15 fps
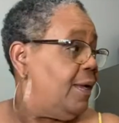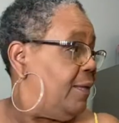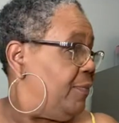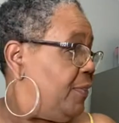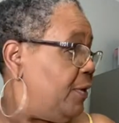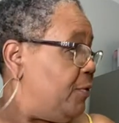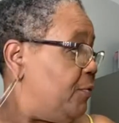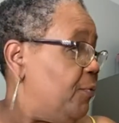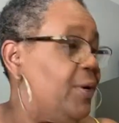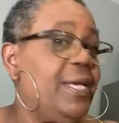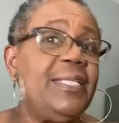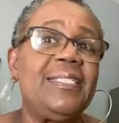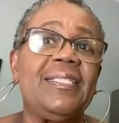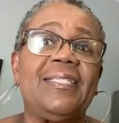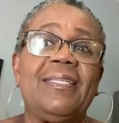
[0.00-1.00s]
The
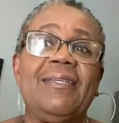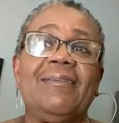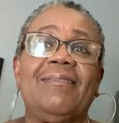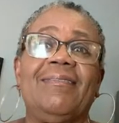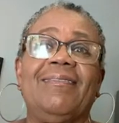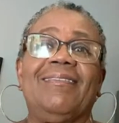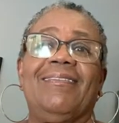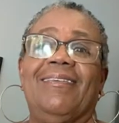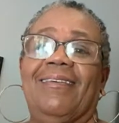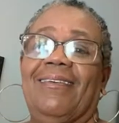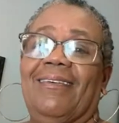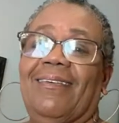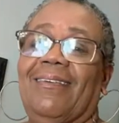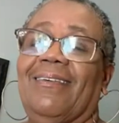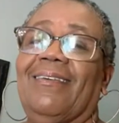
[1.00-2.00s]
grease
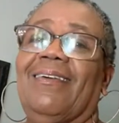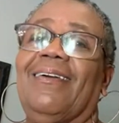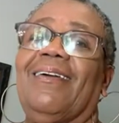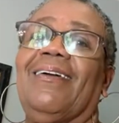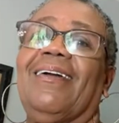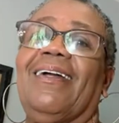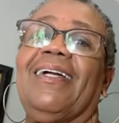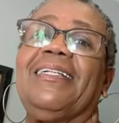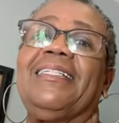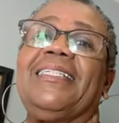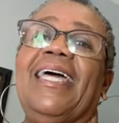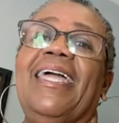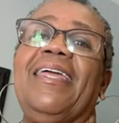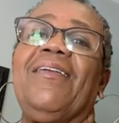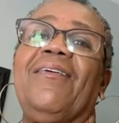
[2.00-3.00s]

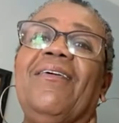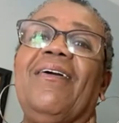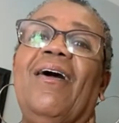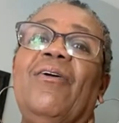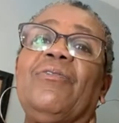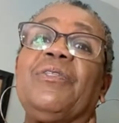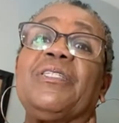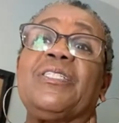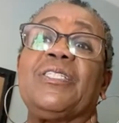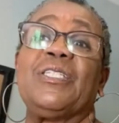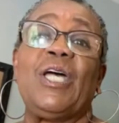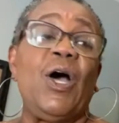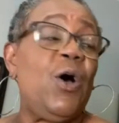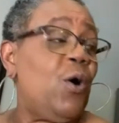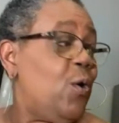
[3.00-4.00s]
container on the
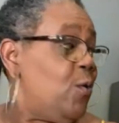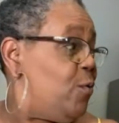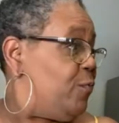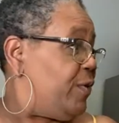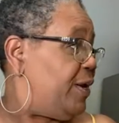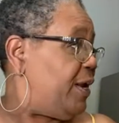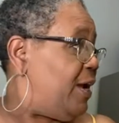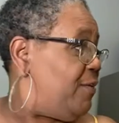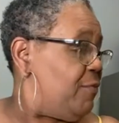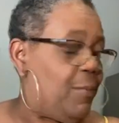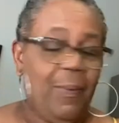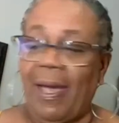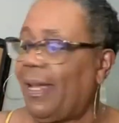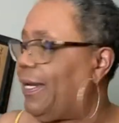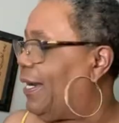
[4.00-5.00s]
stove that
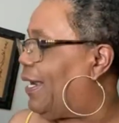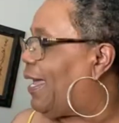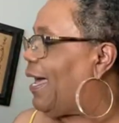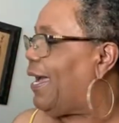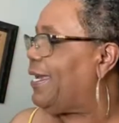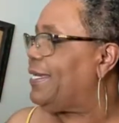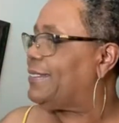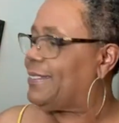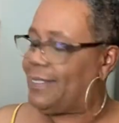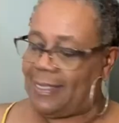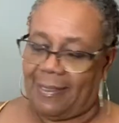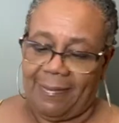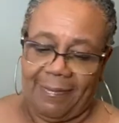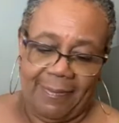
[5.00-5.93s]
everybody likes.